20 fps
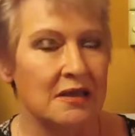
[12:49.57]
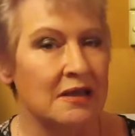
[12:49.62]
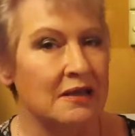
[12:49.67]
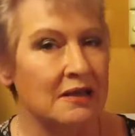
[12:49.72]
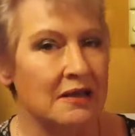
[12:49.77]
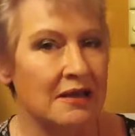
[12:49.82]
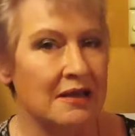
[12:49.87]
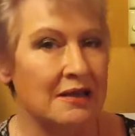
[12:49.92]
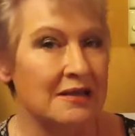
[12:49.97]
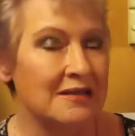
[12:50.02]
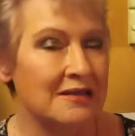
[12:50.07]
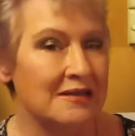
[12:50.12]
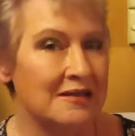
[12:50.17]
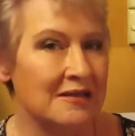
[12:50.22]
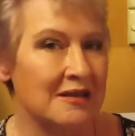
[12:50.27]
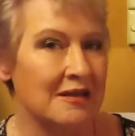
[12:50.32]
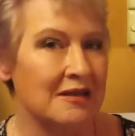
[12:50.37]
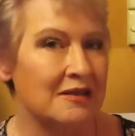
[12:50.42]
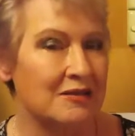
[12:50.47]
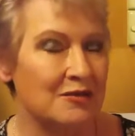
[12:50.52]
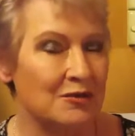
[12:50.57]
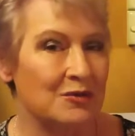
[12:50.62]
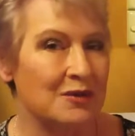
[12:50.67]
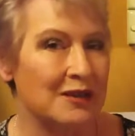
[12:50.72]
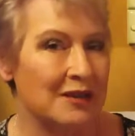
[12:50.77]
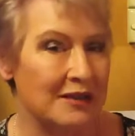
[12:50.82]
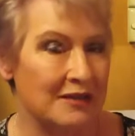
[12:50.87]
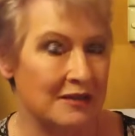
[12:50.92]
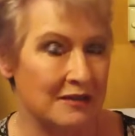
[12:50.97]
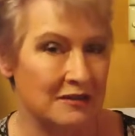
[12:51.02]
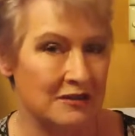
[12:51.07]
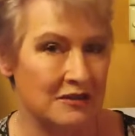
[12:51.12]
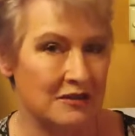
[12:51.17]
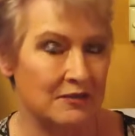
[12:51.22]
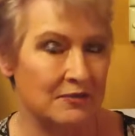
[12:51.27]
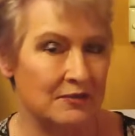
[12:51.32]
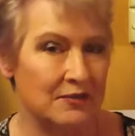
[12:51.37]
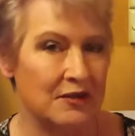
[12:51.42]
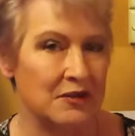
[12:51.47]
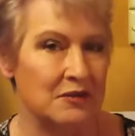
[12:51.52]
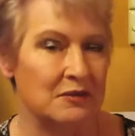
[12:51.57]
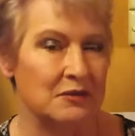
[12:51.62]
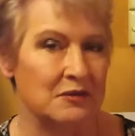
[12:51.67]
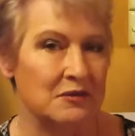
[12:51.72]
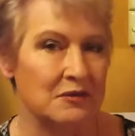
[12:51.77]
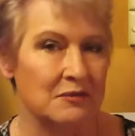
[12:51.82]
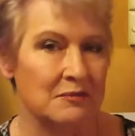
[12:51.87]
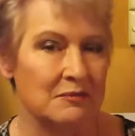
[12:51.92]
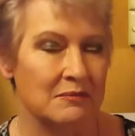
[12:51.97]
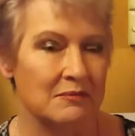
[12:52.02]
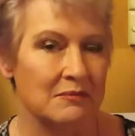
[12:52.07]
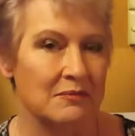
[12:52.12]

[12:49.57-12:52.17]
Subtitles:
and inside your energy field.